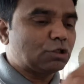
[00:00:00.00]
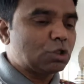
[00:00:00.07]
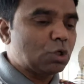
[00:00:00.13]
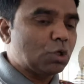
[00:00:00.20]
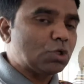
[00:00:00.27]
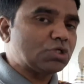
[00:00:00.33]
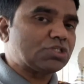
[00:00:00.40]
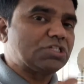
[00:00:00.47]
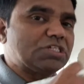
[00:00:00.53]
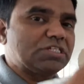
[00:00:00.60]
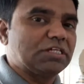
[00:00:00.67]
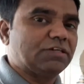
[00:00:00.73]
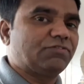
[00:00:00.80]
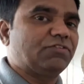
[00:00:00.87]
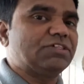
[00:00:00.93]
closed
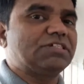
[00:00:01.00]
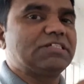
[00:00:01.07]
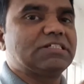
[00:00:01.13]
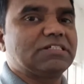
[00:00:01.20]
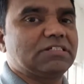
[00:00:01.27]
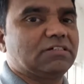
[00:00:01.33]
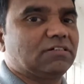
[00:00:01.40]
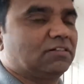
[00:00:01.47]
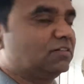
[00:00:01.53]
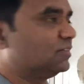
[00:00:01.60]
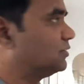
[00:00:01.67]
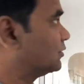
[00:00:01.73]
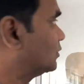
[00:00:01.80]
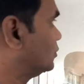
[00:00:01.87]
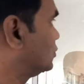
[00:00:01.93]
surface integral.
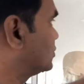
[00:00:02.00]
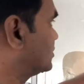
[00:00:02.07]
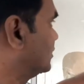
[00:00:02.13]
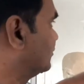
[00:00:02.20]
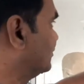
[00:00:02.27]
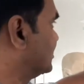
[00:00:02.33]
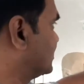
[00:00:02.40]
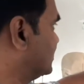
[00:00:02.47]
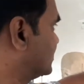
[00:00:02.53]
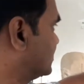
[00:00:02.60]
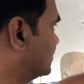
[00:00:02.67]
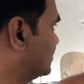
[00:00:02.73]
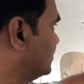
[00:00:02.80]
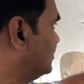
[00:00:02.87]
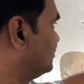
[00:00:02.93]
The closed surface
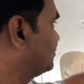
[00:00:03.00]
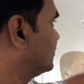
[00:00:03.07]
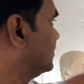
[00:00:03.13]
integral,